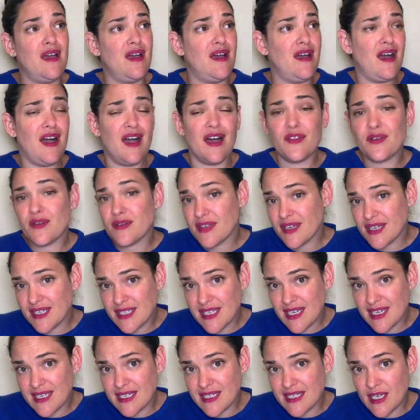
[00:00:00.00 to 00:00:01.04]
Other things
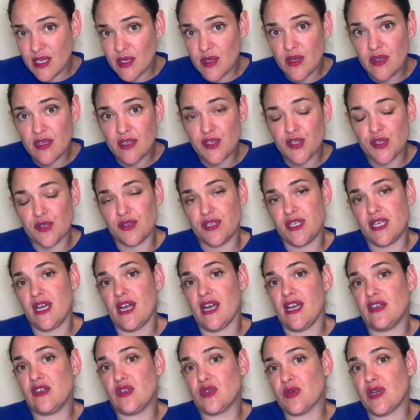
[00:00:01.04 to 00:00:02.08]
that can tell you that you're
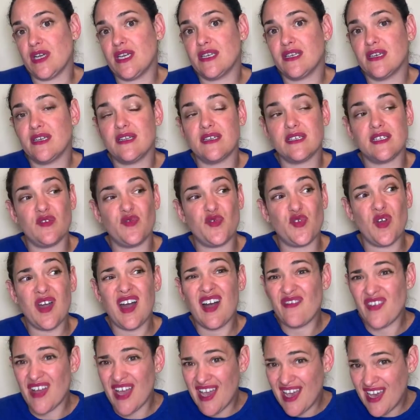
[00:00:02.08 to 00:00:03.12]
dehydrated is if you
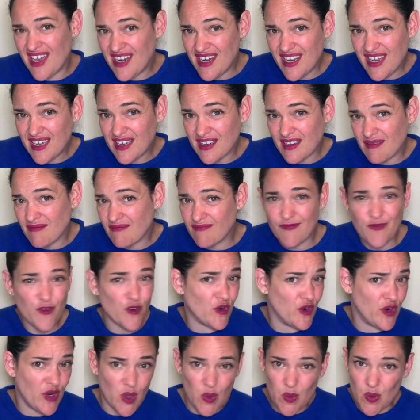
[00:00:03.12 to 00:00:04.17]
have a headache for
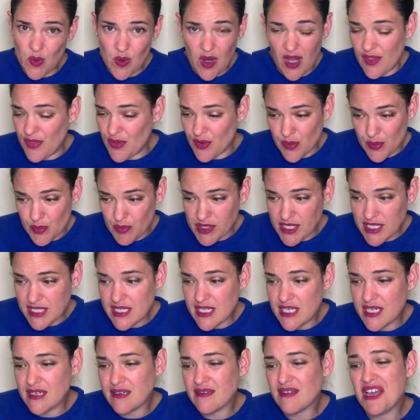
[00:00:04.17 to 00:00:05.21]
no other
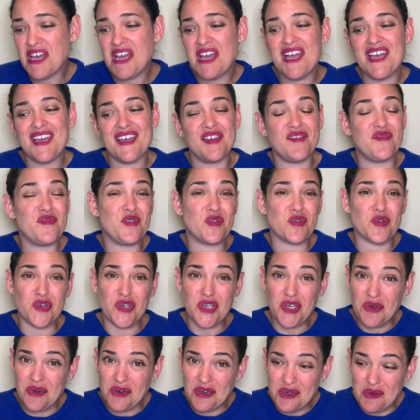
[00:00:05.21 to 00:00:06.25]
reason, if you're
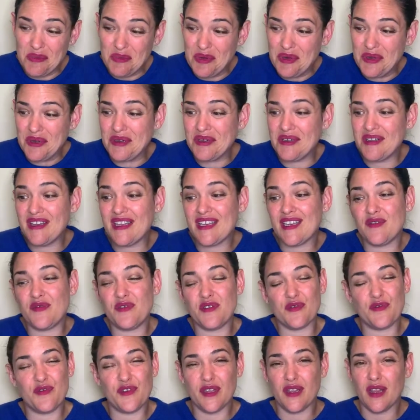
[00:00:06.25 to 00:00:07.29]
irritable, if you
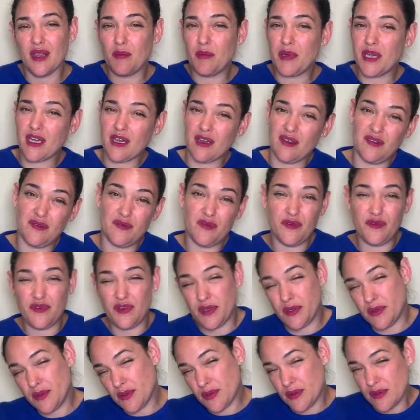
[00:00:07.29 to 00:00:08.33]
feel a bit
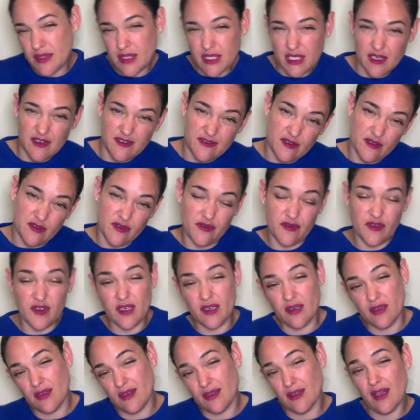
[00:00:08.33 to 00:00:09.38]
confused, if you
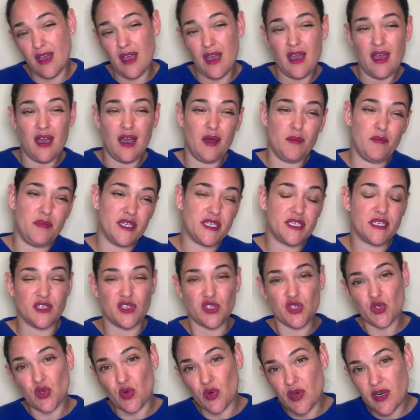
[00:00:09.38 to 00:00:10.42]
feel a bit
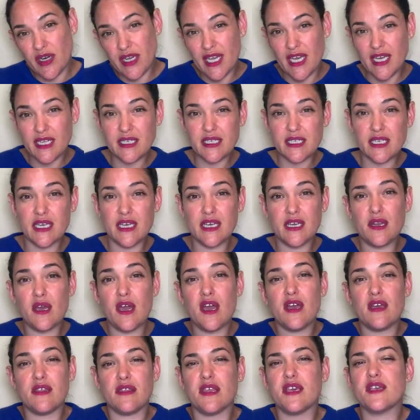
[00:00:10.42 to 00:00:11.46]
disoriented.
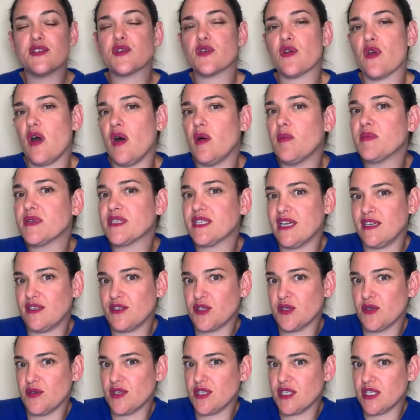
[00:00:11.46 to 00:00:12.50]
These are all
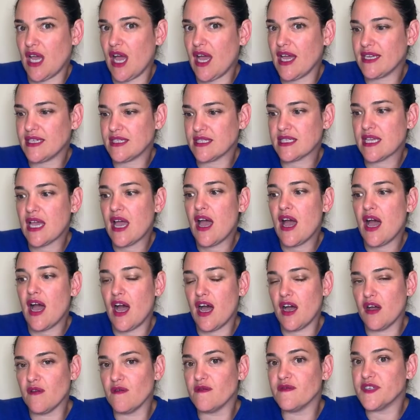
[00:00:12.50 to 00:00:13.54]
potential signs
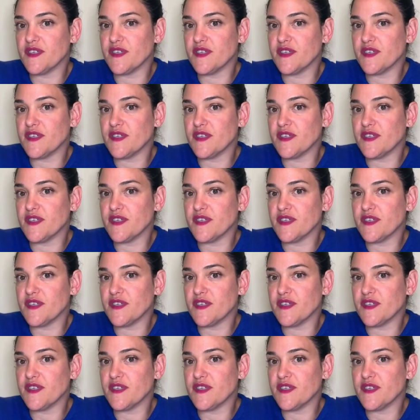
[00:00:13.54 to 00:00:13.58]
of